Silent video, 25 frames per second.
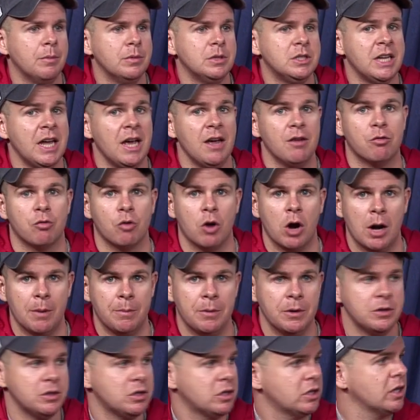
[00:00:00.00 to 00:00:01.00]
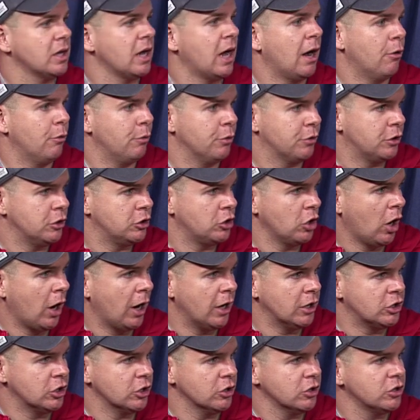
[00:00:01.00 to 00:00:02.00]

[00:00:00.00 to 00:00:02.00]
Dave Roberts out with the Dodgers.